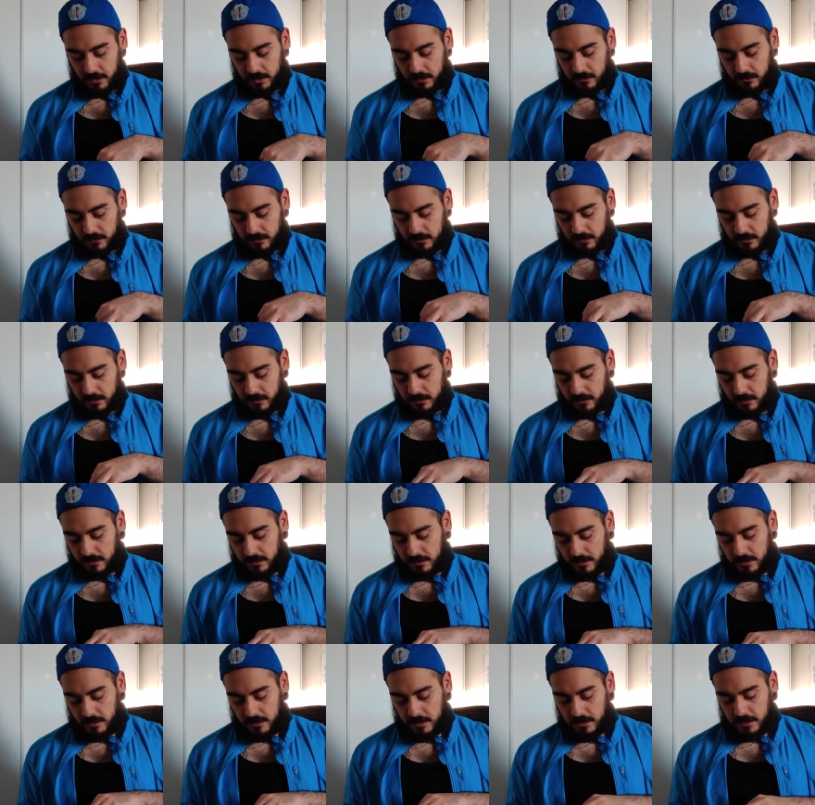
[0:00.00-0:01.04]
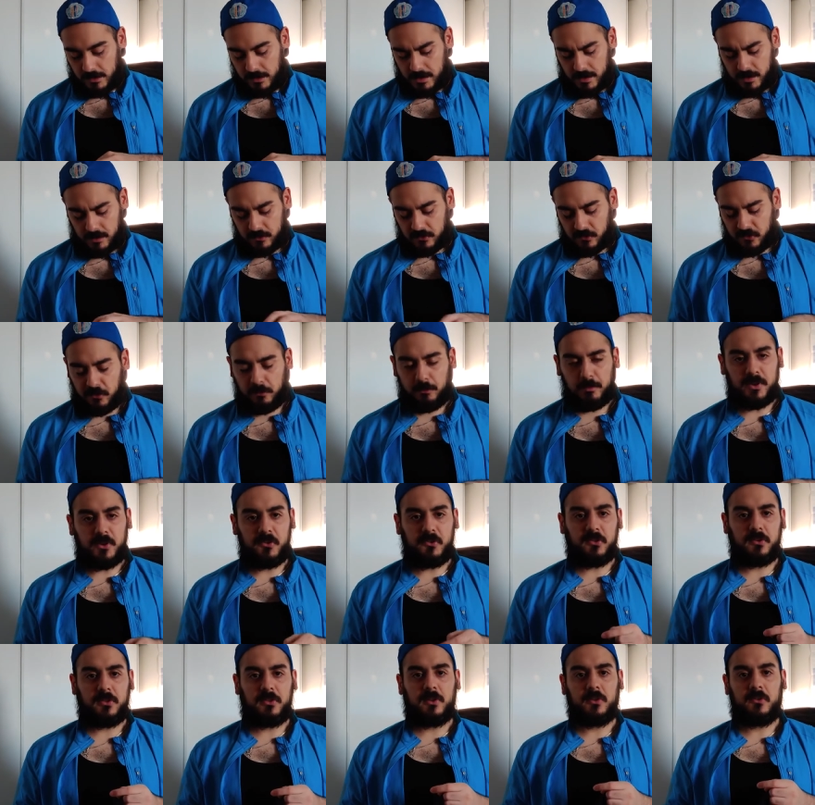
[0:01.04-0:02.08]
and yeah, just some
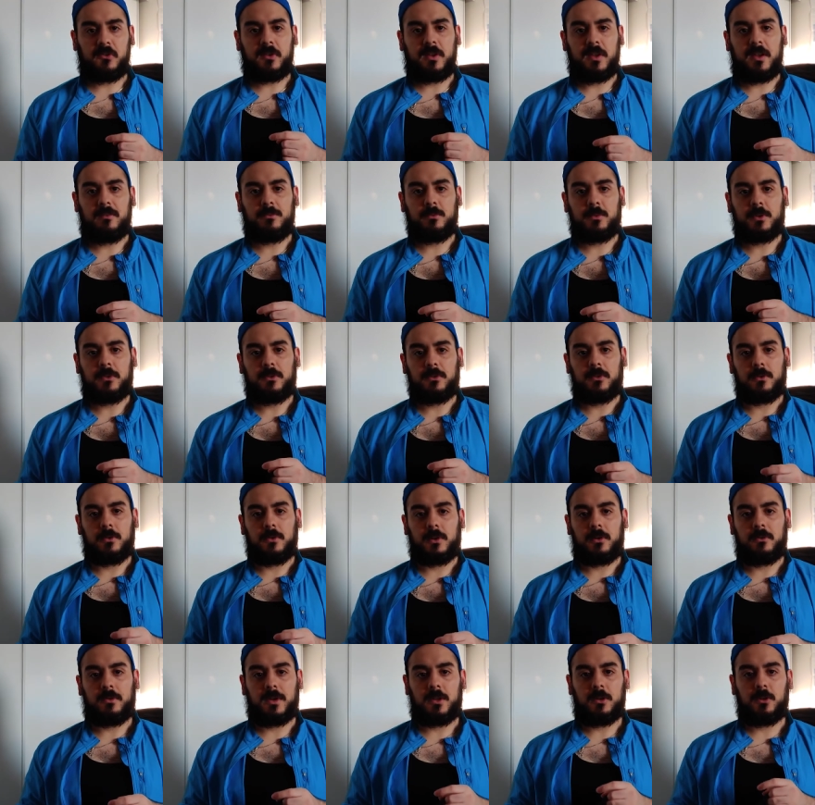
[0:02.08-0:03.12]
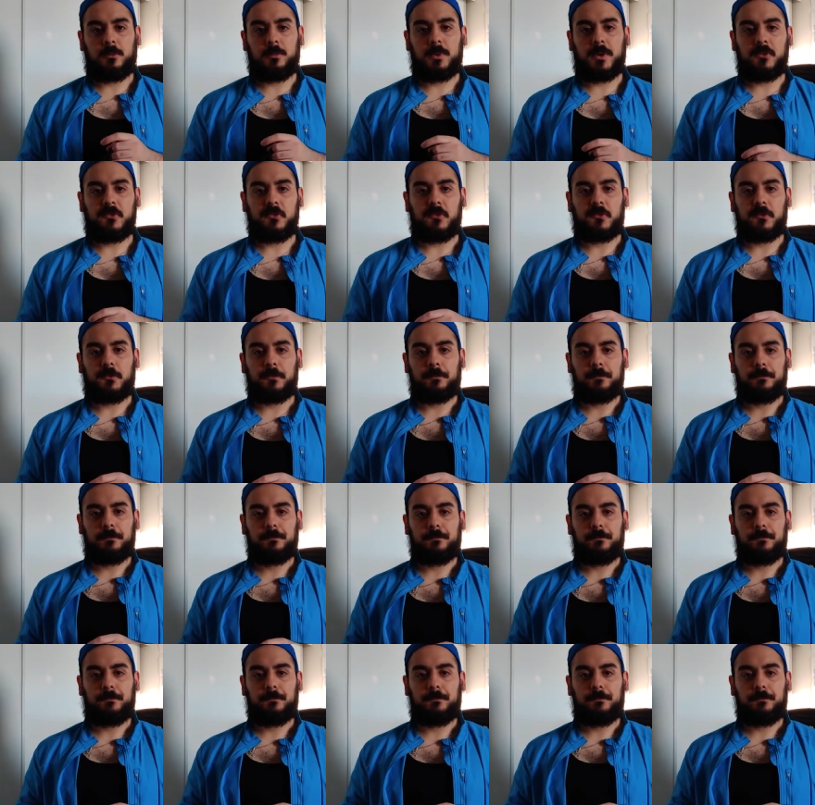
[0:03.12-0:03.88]
basic things to have with you on a regular basis.